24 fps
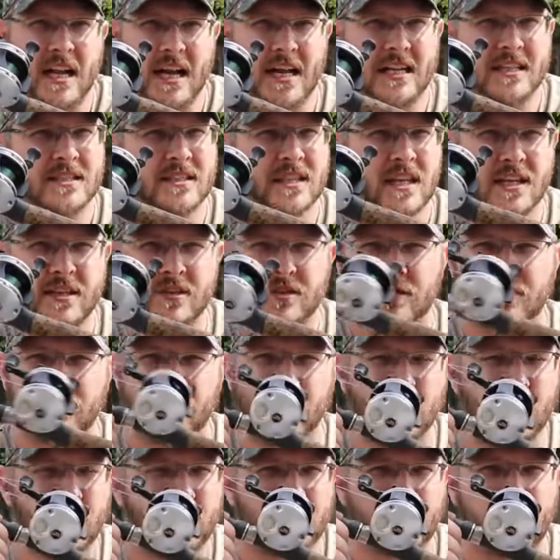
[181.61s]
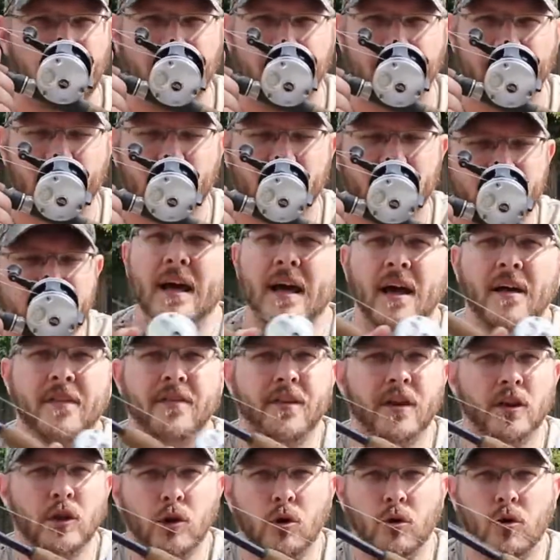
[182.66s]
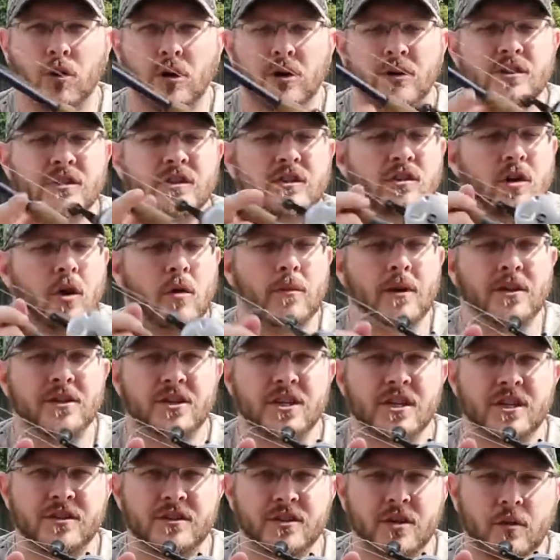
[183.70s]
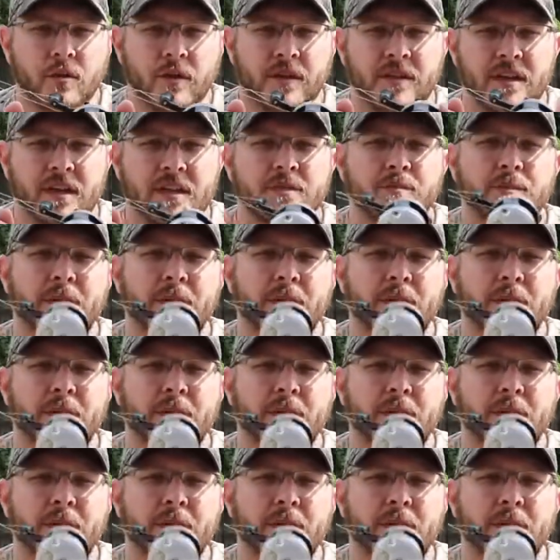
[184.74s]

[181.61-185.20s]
has like 2 or 3 of them. The lure is so much easier with this